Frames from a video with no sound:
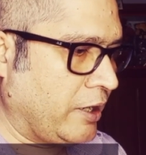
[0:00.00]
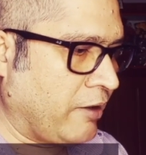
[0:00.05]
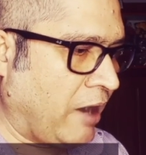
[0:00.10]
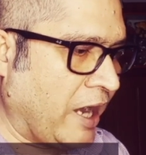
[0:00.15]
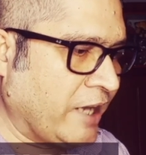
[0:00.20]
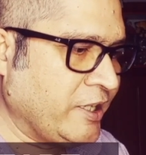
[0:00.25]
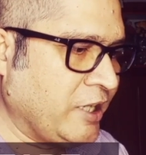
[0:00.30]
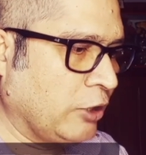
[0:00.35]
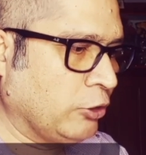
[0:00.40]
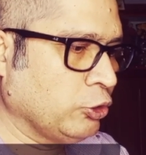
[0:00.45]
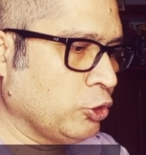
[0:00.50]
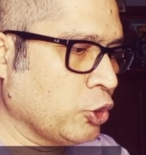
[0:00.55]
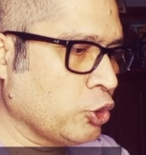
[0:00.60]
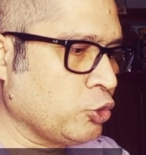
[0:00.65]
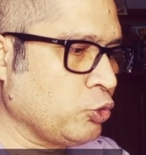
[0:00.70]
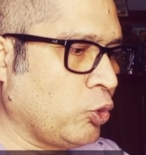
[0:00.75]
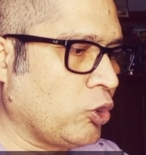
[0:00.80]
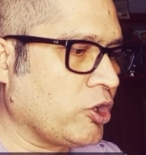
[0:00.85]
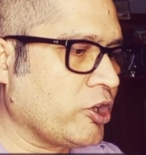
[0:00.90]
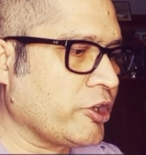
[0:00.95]
Write down
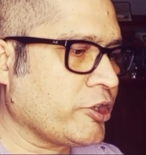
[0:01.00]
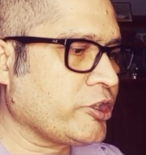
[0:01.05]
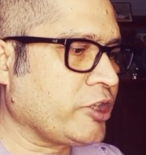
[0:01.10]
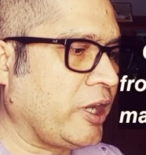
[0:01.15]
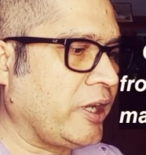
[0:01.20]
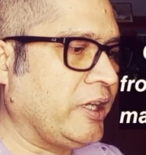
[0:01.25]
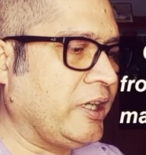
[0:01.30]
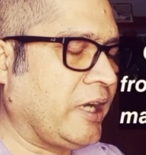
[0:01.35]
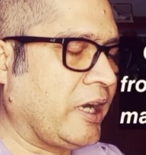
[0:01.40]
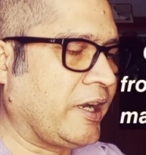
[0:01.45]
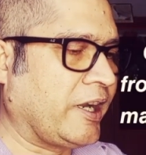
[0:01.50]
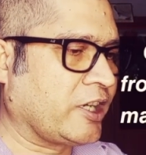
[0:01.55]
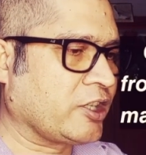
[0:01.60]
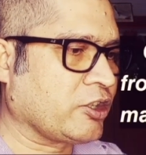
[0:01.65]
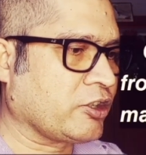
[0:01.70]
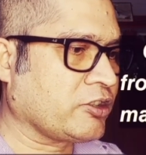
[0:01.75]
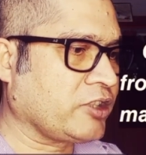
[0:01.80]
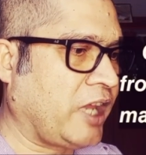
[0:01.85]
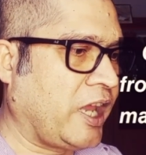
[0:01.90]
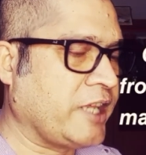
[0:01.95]
those words in an
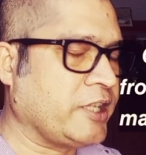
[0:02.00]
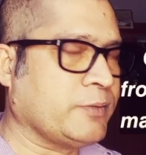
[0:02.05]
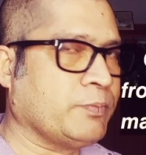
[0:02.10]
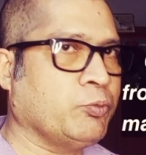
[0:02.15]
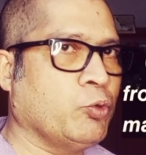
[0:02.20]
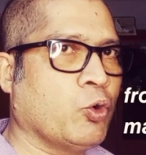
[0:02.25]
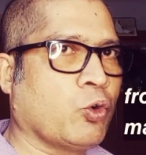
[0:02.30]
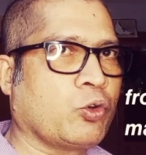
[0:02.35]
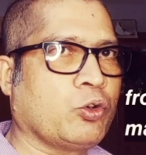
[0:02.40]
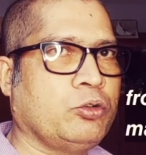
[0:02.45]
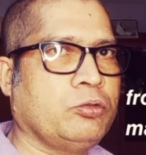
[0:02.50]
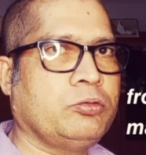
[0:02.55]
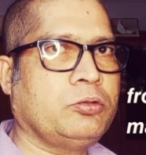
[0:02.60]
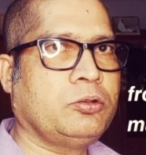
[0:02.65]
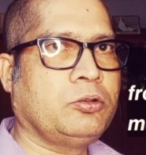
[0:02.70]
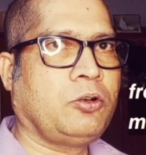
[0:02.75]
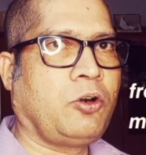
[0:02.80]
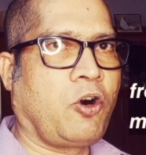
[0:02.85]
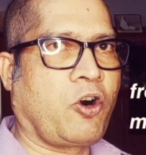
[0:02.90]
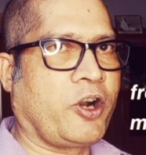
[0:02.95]
exercise book
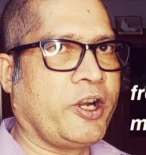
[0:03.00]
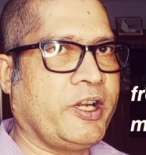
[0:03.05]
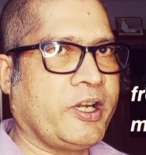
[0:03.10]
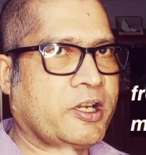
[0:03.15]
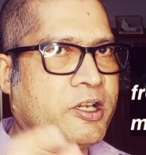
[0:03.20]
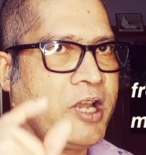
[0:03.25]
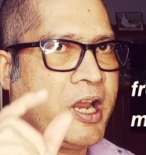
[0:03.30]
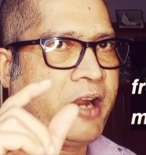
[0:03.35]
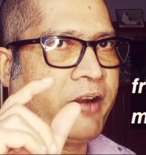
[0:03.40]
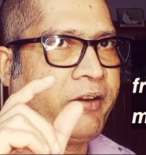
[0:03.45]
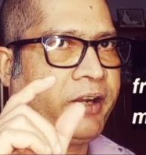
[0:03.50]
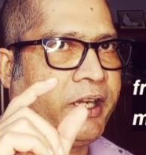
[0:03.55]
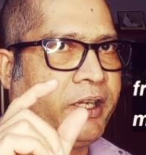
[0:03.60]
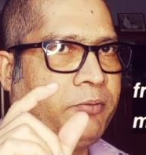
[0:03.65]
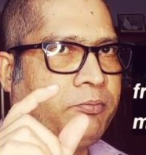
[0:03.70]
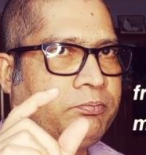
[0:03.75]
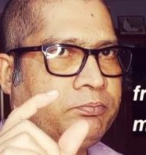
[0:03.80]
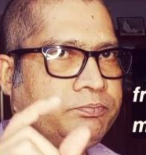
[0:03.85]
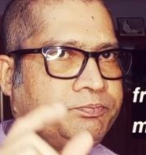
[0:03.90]
or in a diary.